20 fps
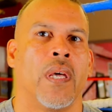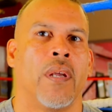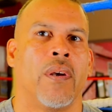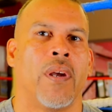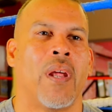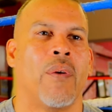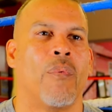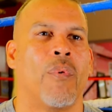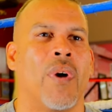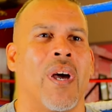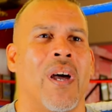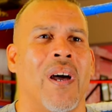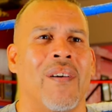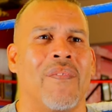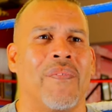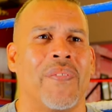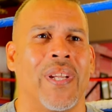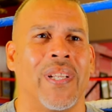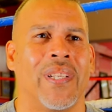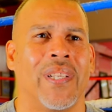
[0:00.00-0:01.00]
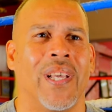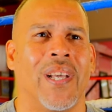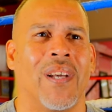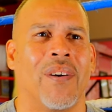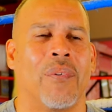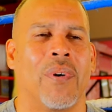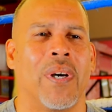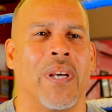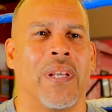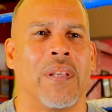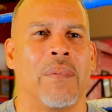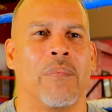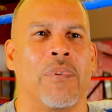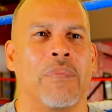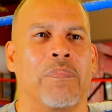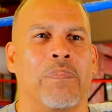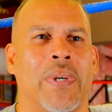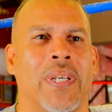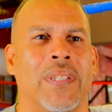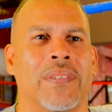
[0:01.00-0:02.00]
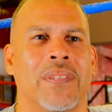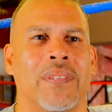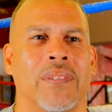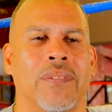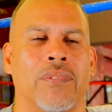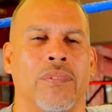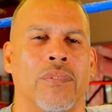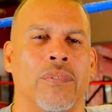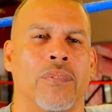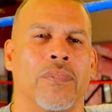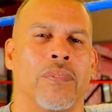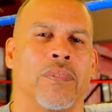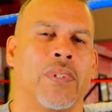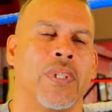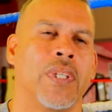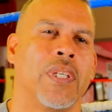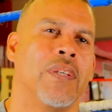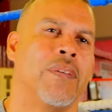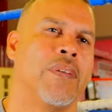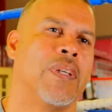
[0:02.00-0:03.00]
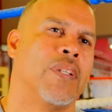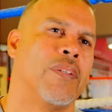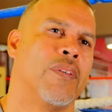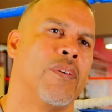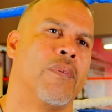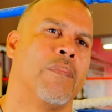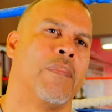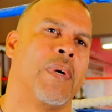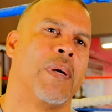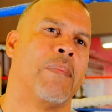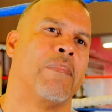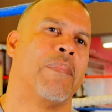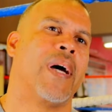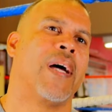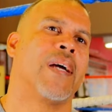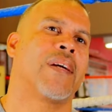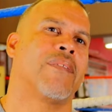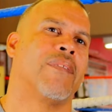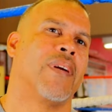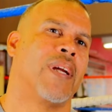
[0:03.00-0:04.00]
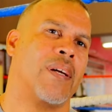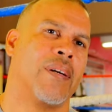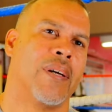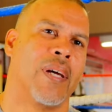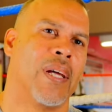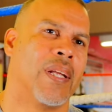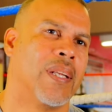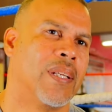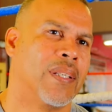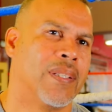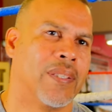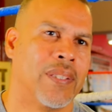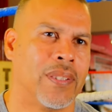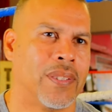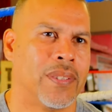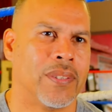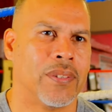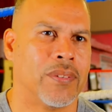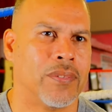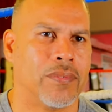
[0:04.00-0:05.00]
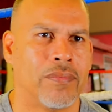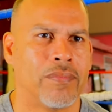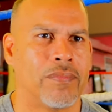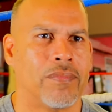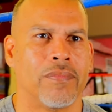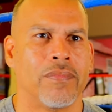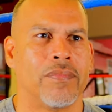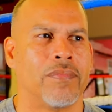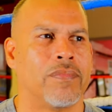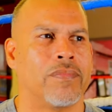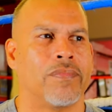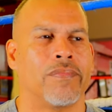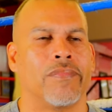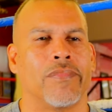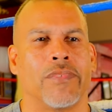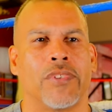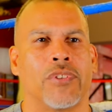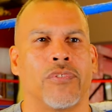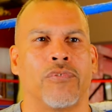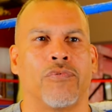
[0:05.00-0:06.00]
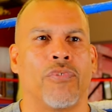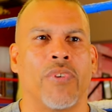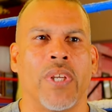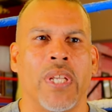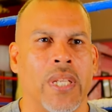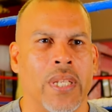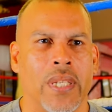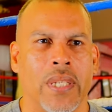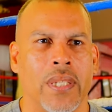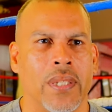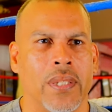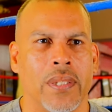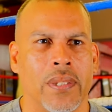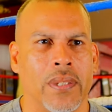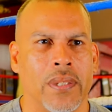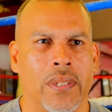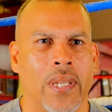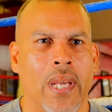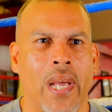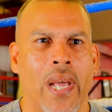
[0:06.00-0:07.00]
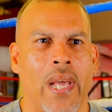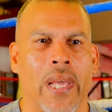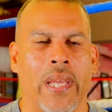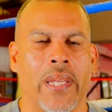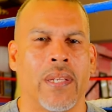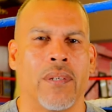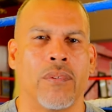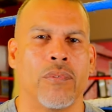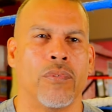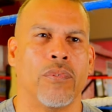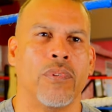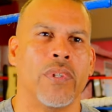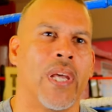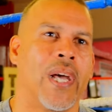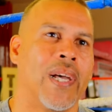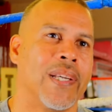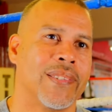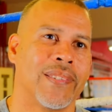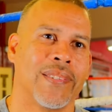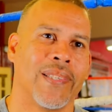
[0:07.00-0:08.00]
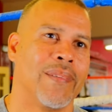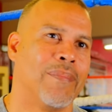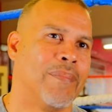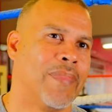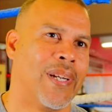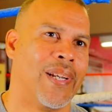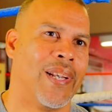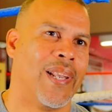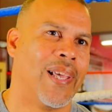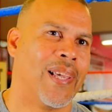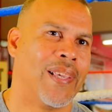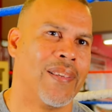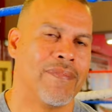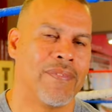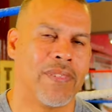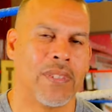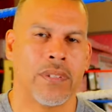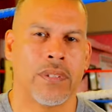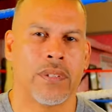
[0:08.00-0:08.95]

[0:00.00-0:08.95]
like where I find out, what he was passing through, even though my background, I, street guy who God saved my life and